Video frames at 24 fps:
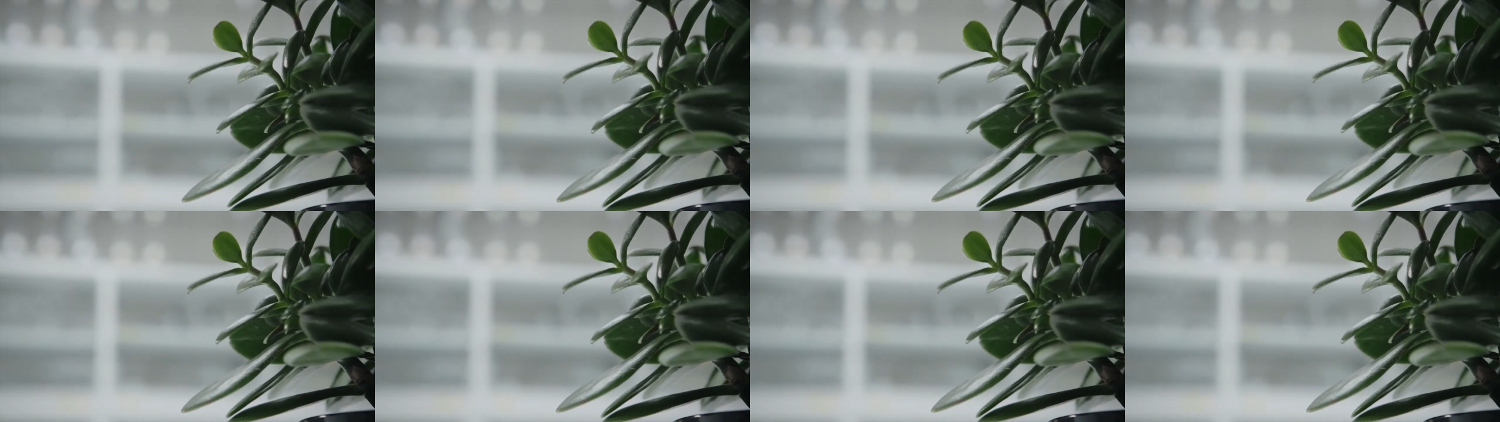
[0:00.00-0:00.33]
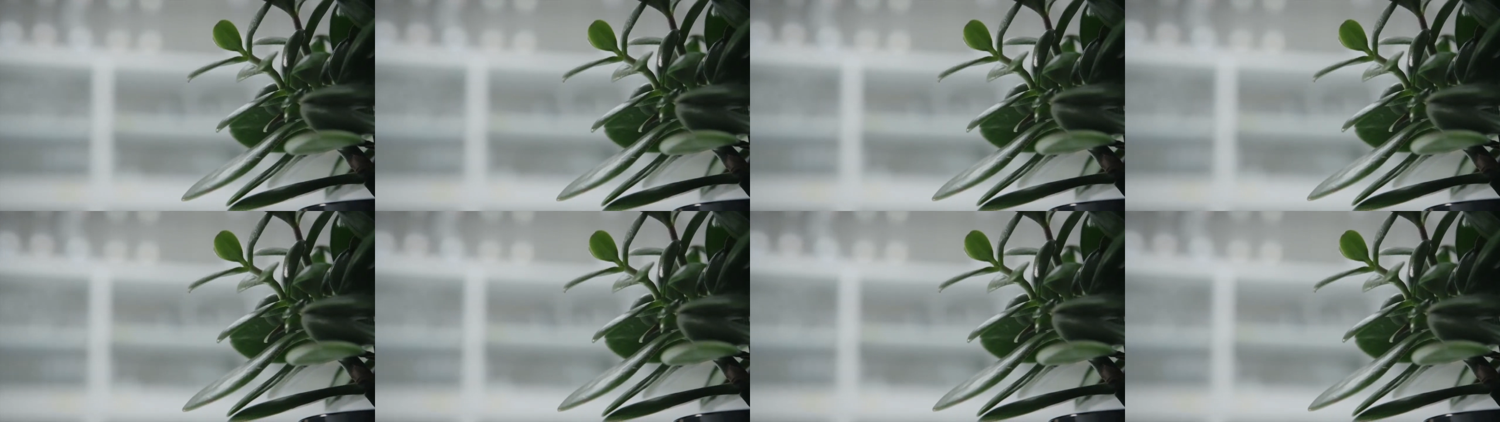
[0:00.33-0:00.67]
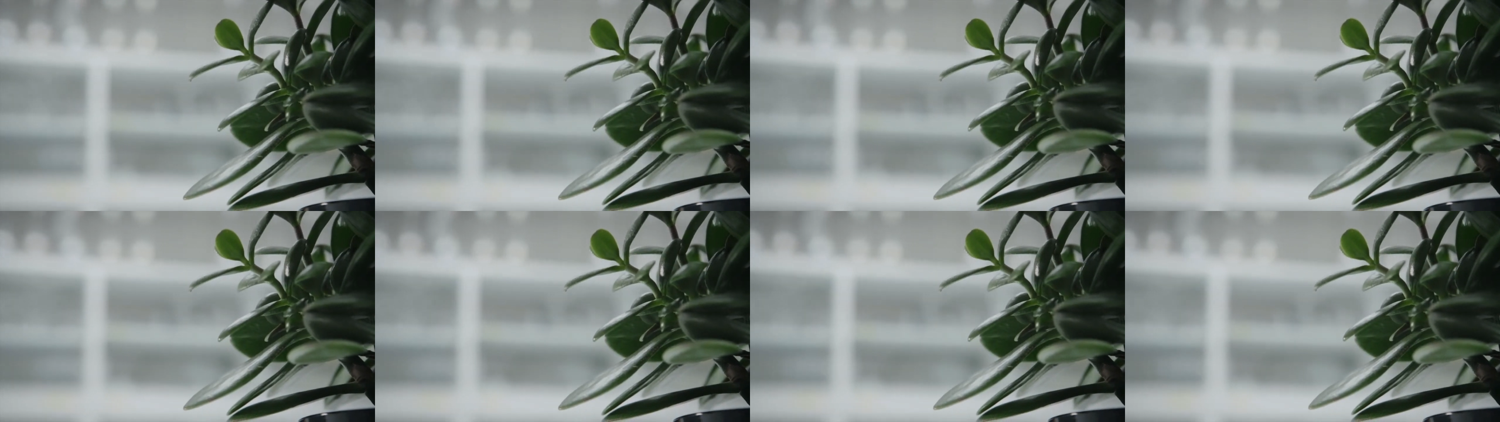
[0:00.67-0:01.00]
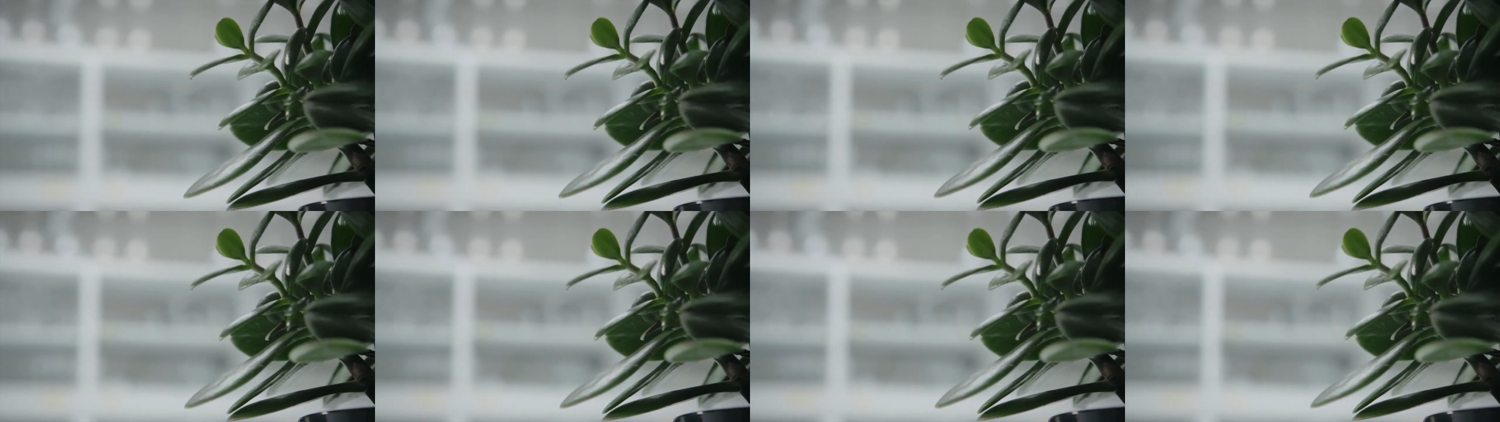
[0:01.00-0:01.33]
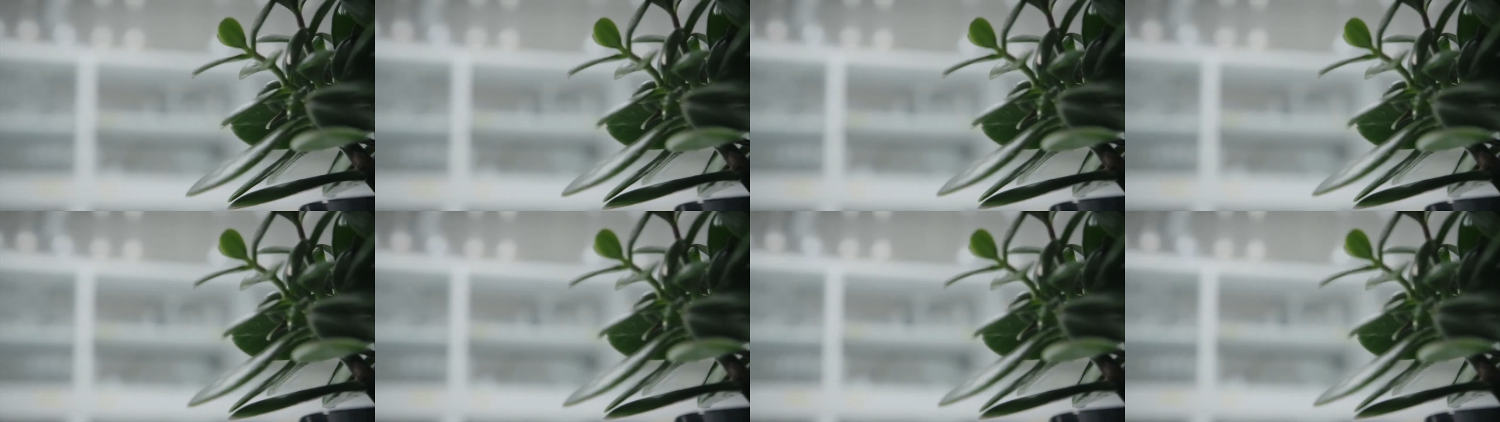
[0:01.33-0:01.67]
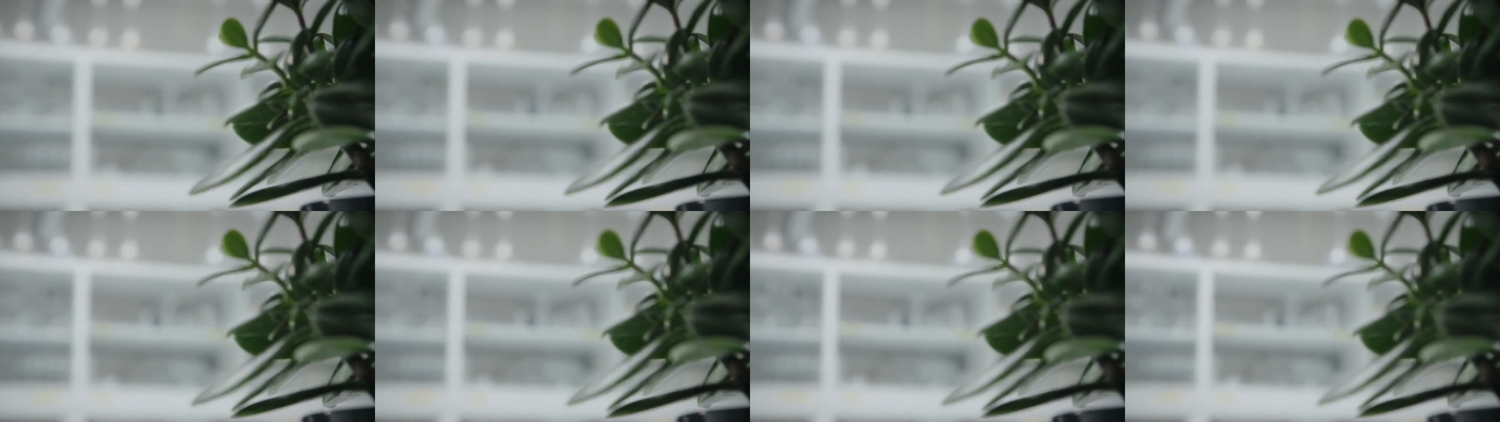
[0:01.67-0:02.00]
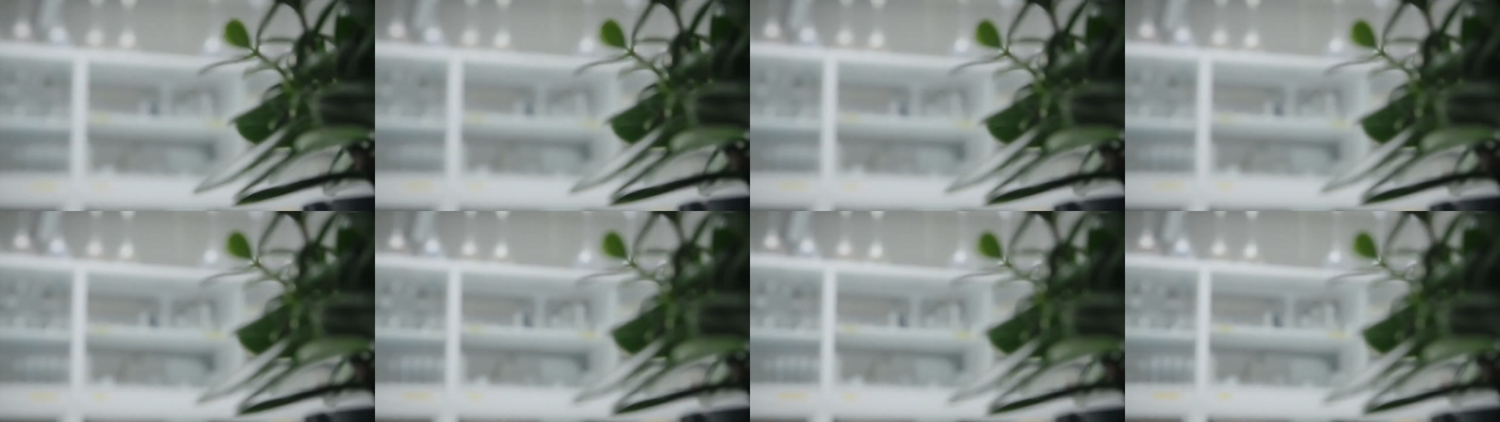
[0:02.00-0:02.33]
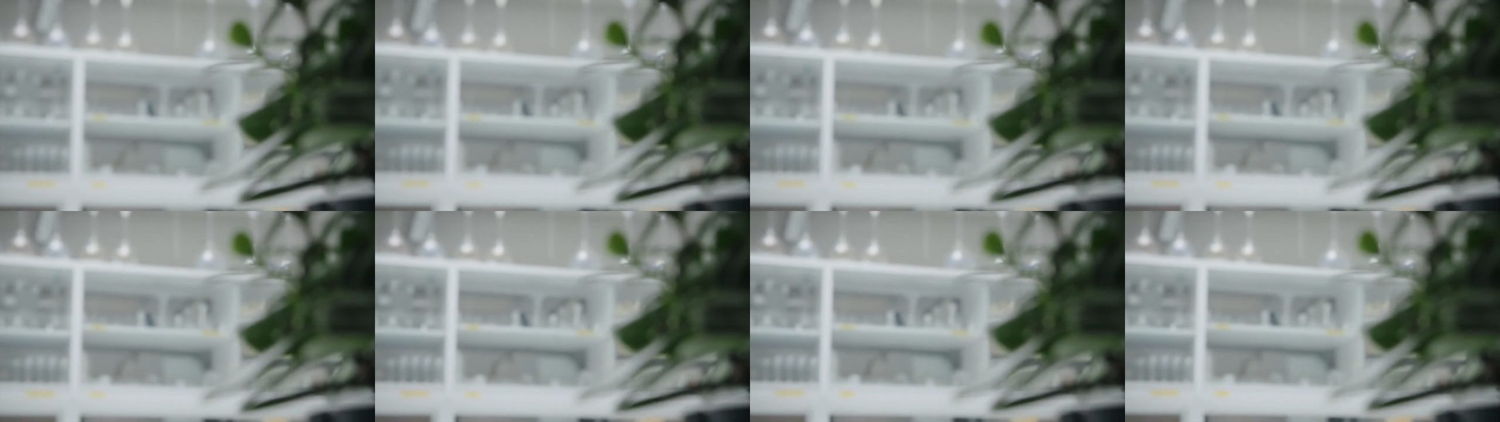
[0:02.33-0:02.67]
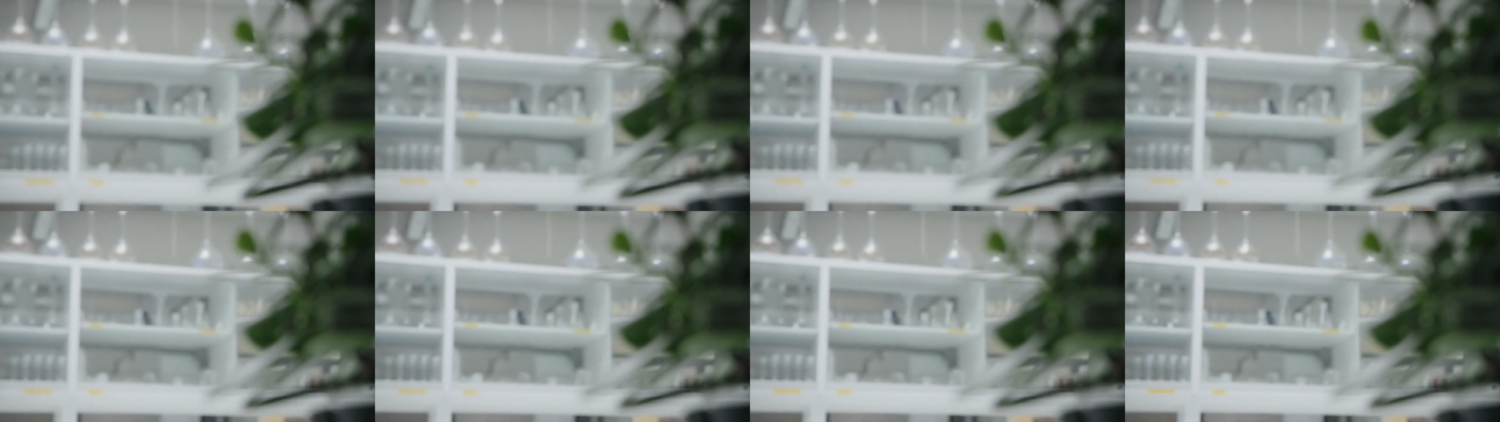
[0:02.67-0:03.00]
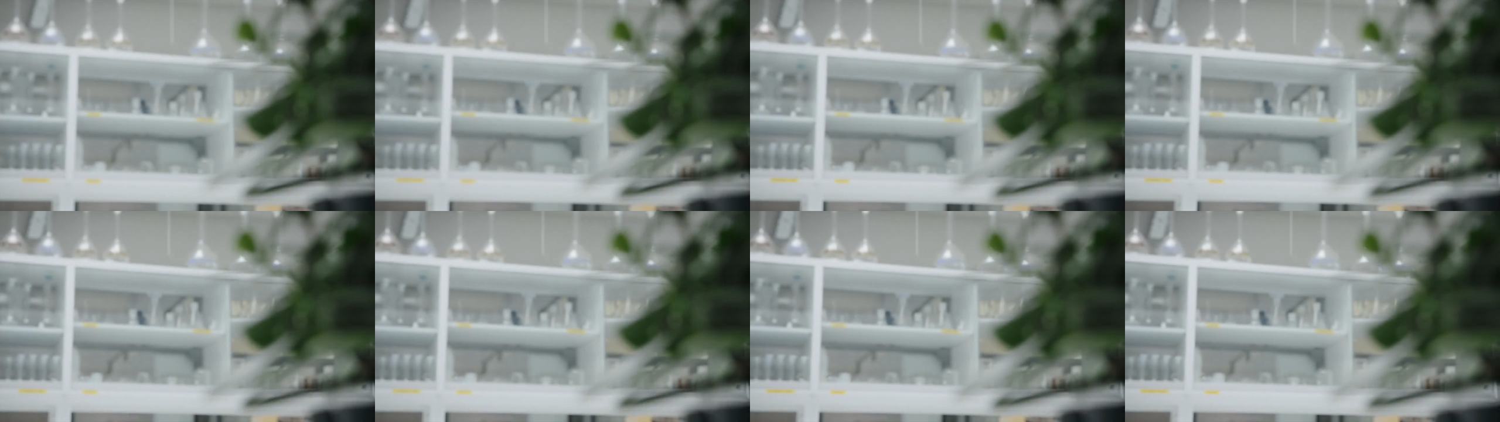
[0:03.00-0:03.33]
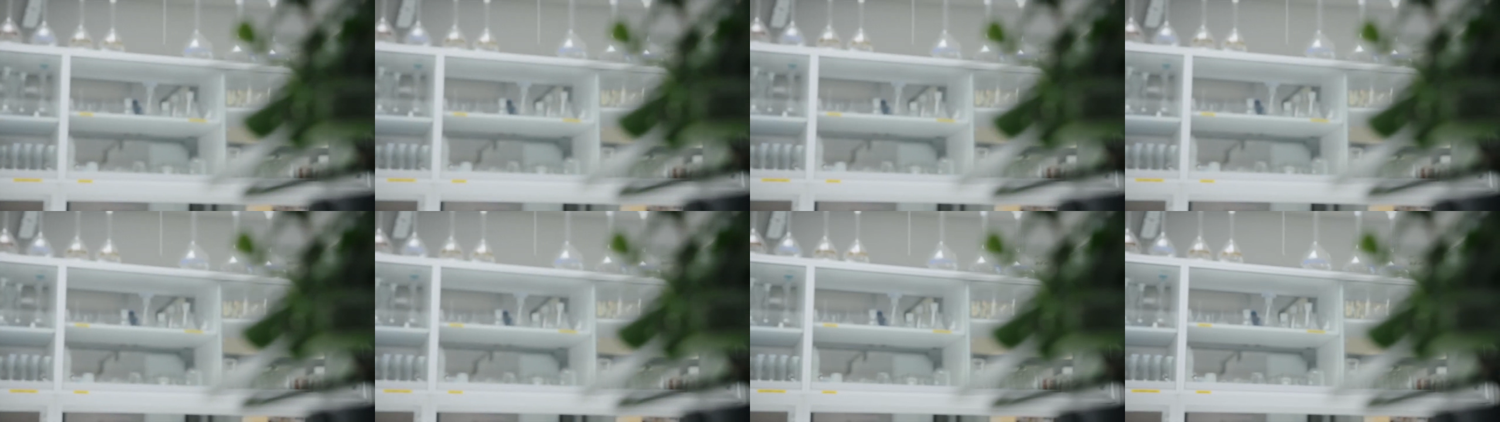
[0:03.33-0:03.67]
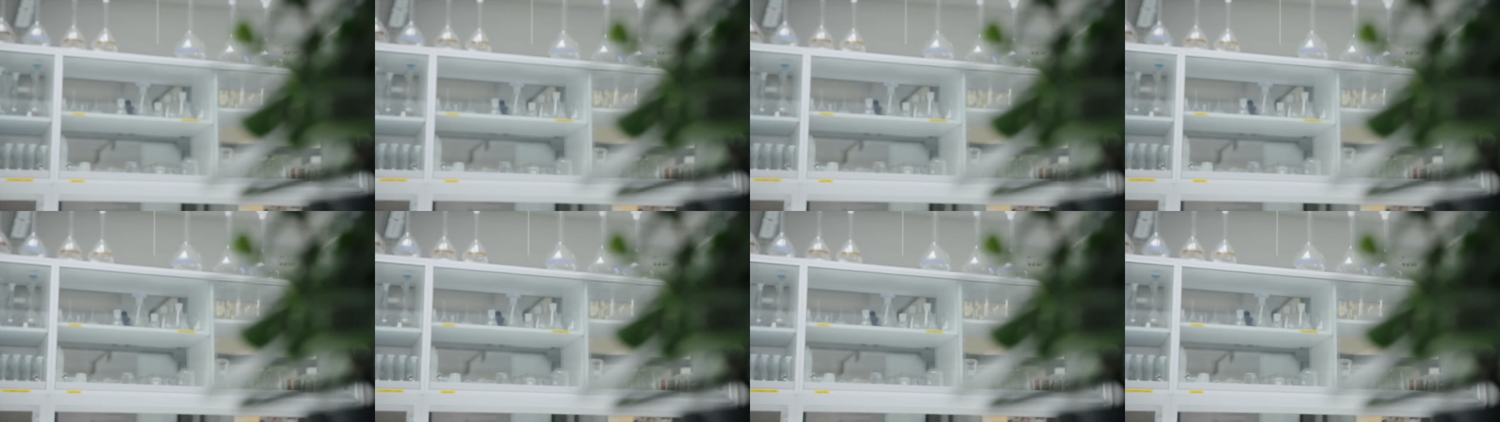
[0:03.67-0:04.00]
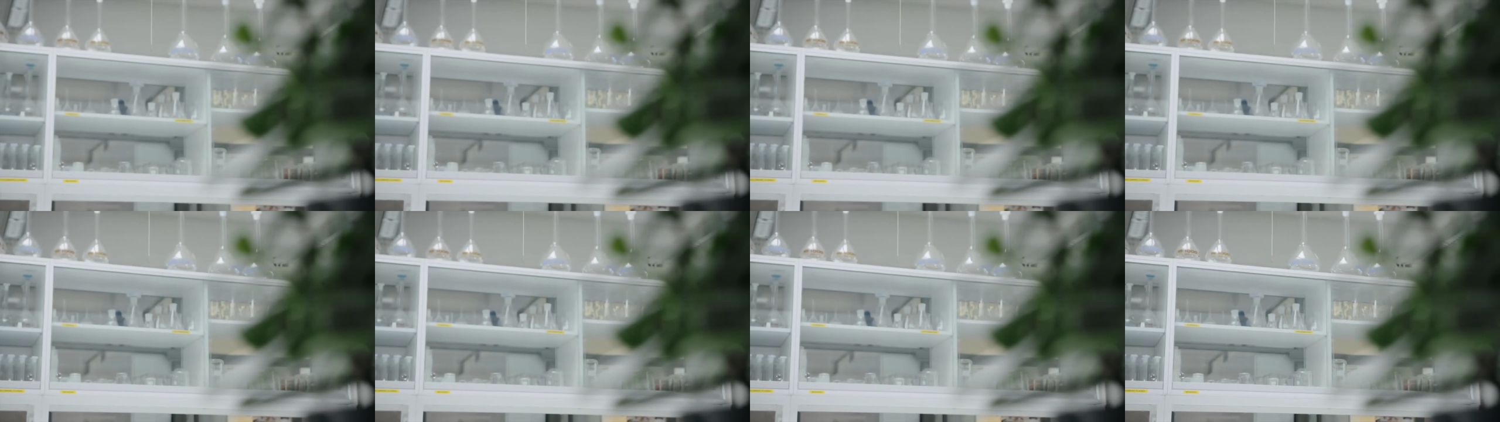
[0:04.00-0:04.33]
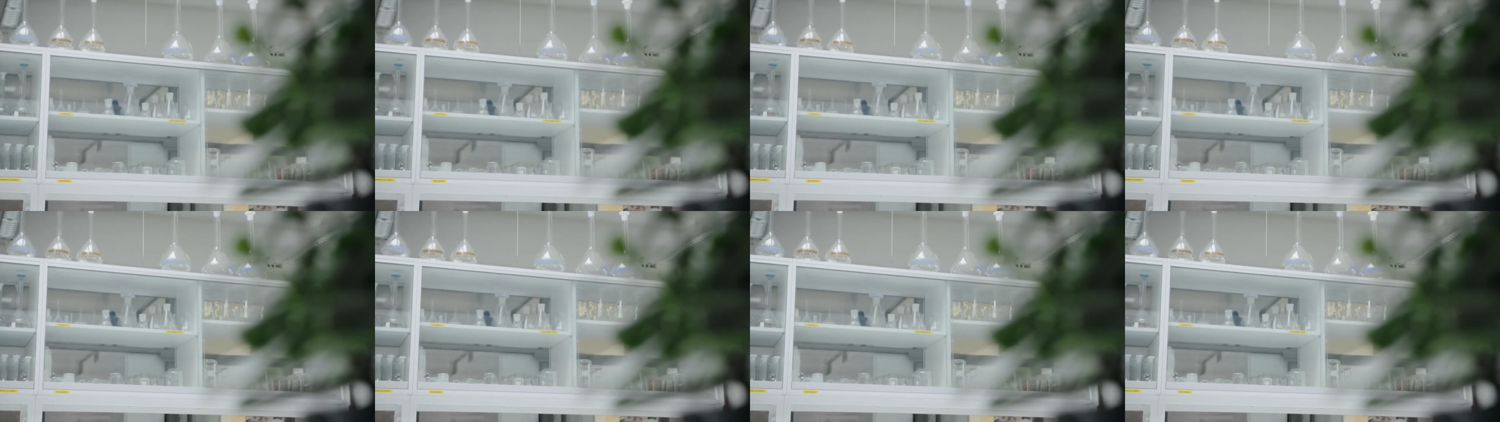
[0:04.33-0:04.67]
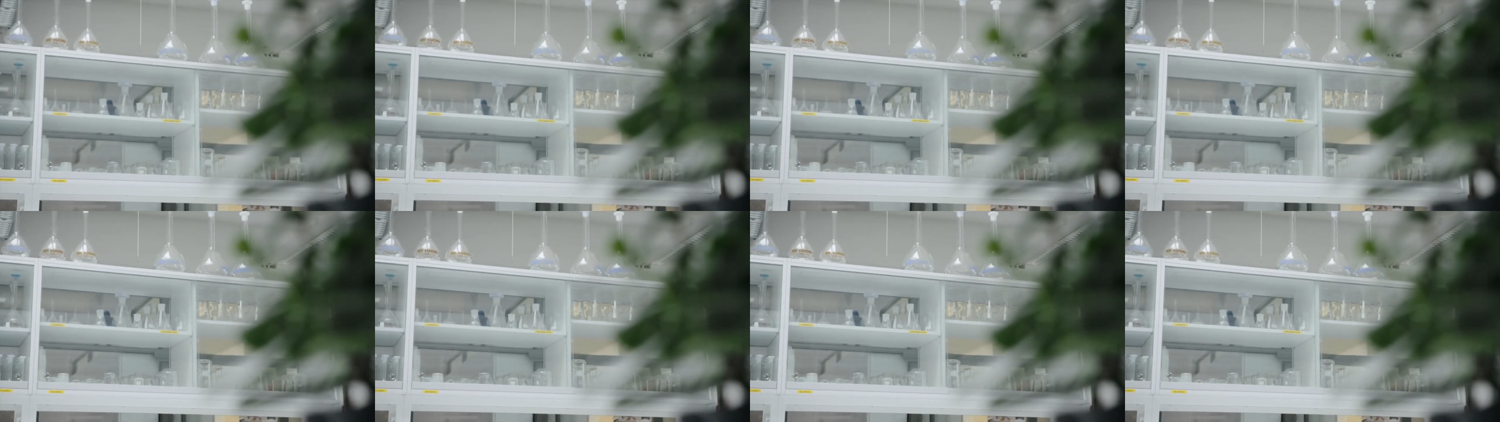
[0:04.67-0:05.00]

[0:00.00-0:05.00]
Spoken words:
No face is visible, so there are no lips to read.